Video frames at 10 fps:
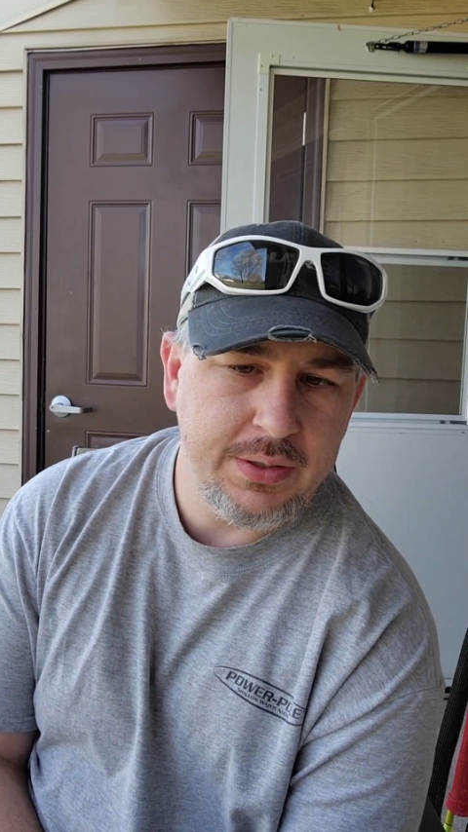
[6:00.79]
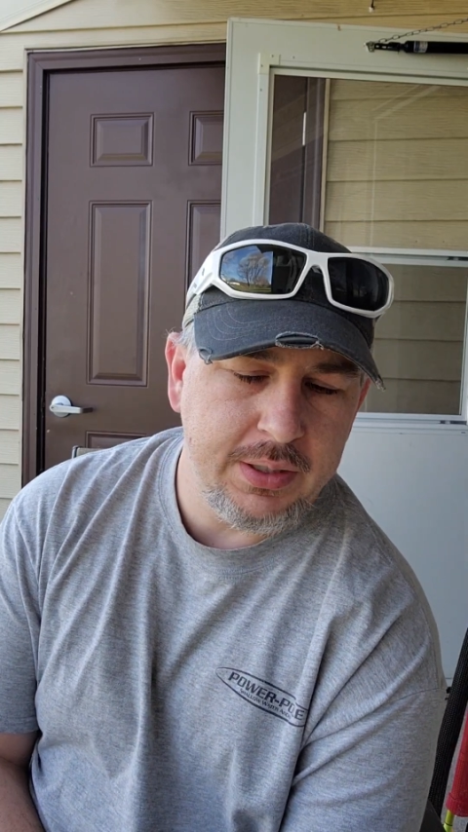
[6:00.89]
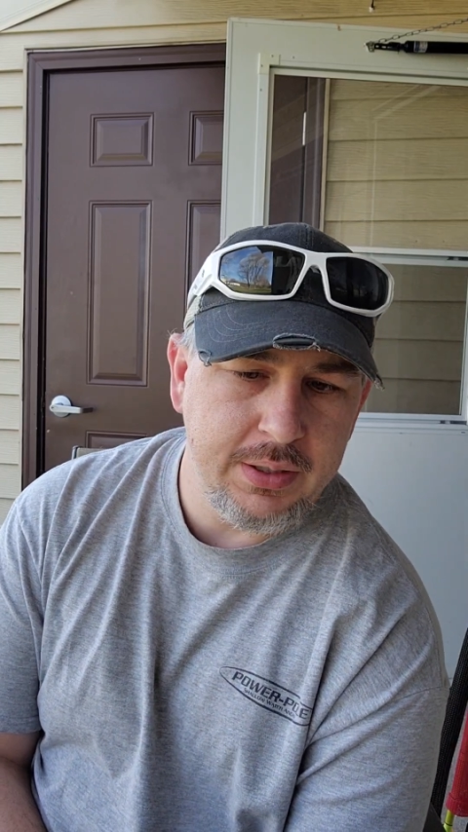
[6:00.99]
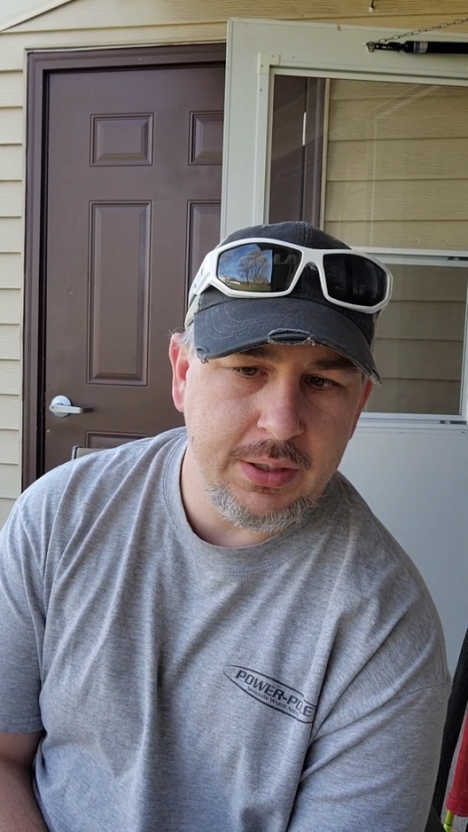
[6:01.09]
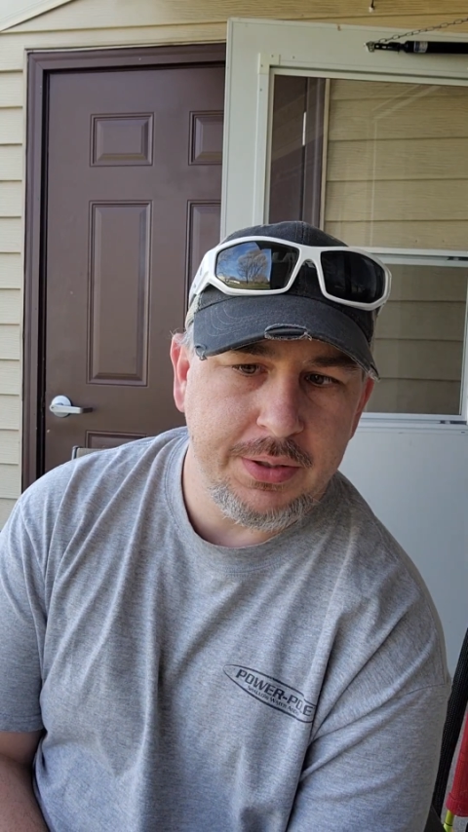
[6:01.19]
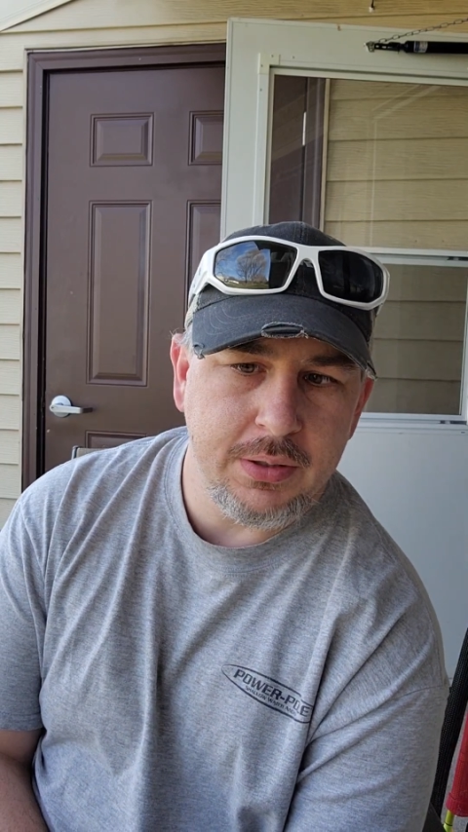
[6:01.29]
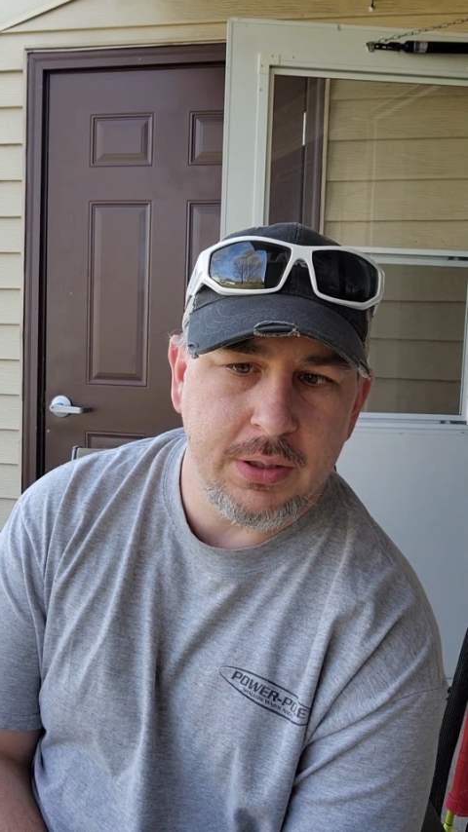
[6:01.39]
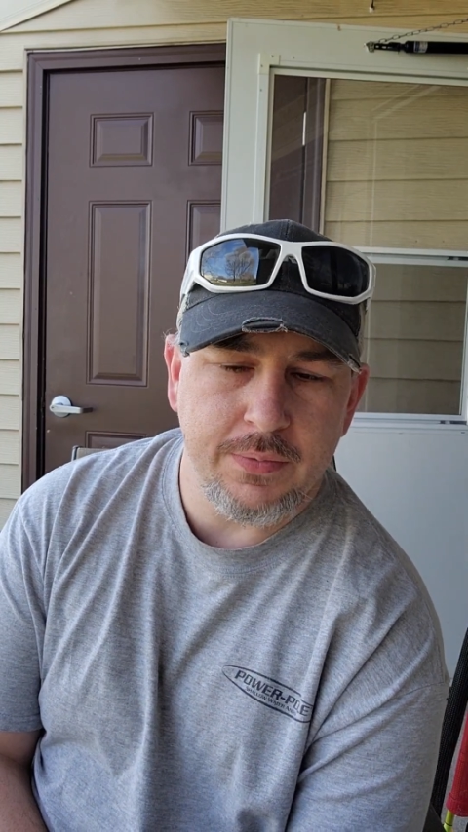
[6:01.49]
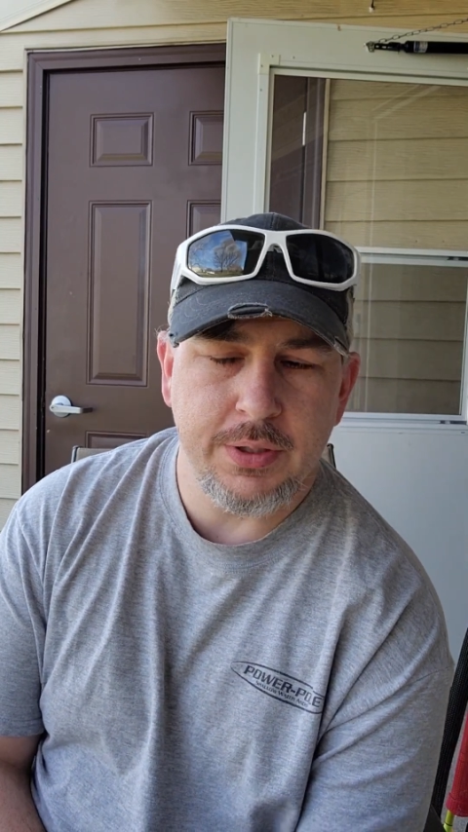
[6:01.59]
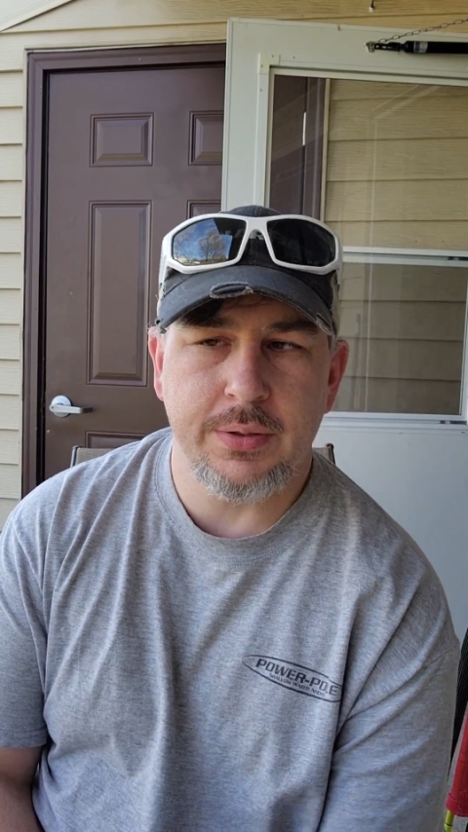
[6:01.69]
think nothing
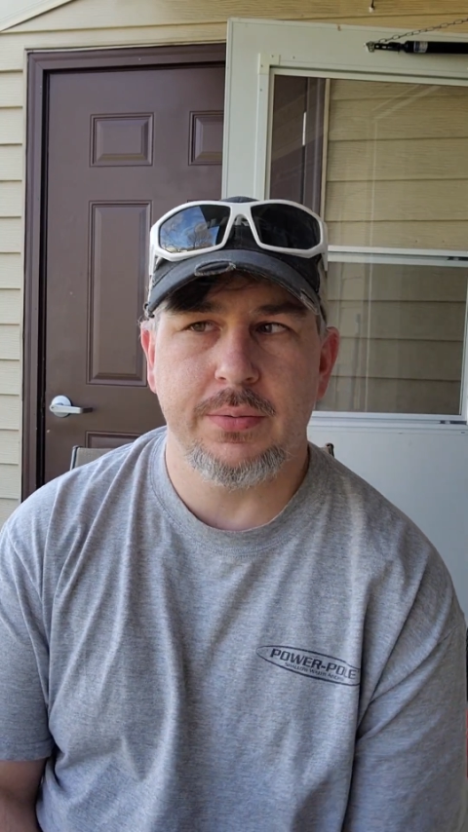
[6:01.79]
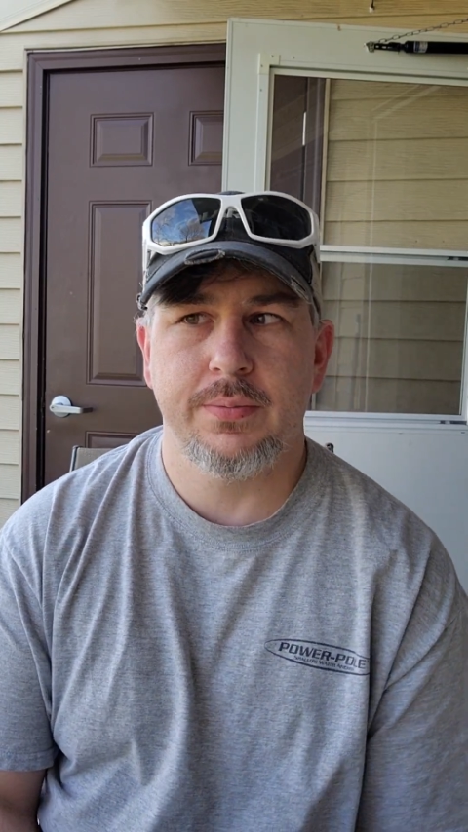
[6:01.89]
of it.